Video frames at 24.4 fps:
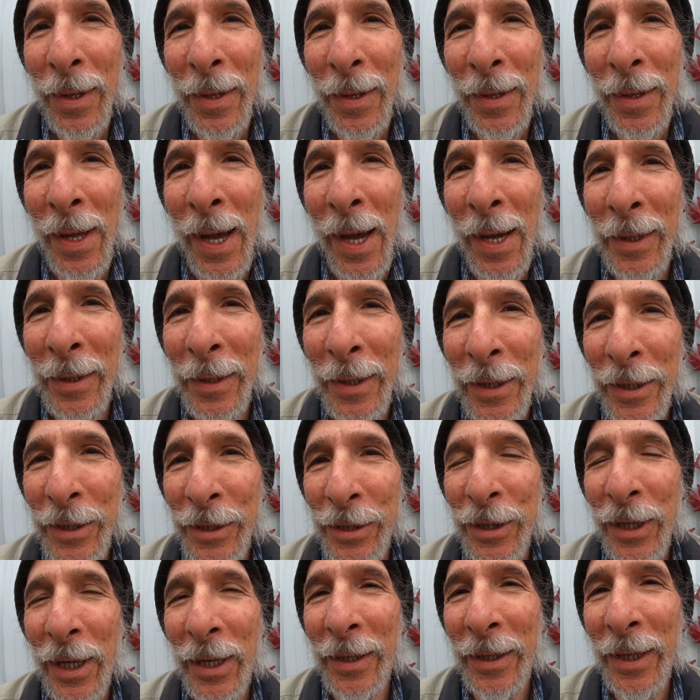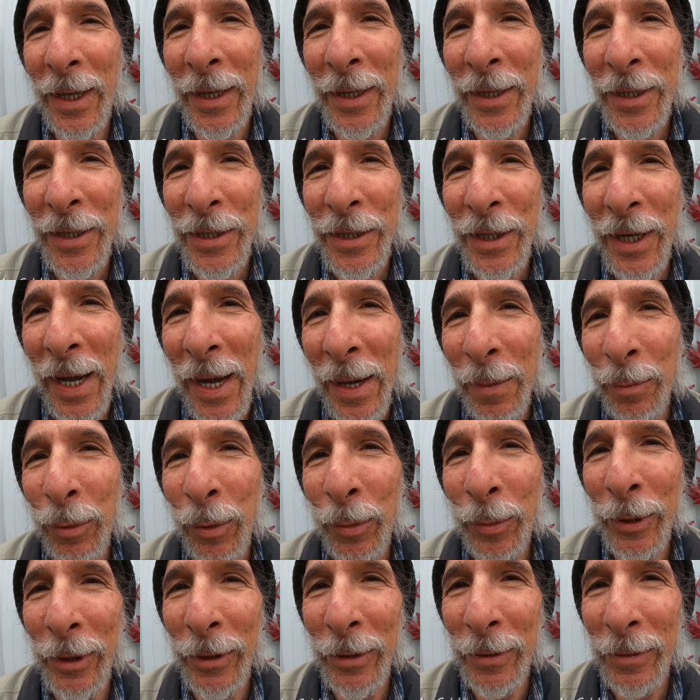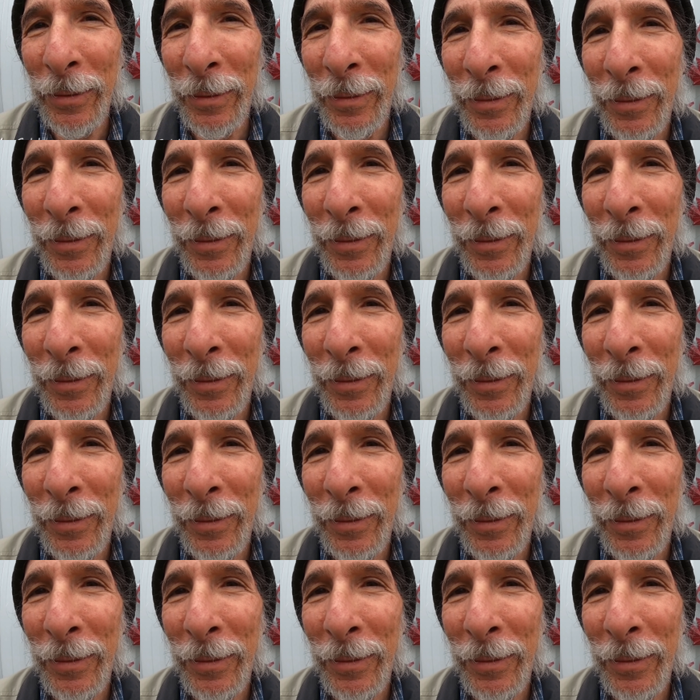That is an inescapable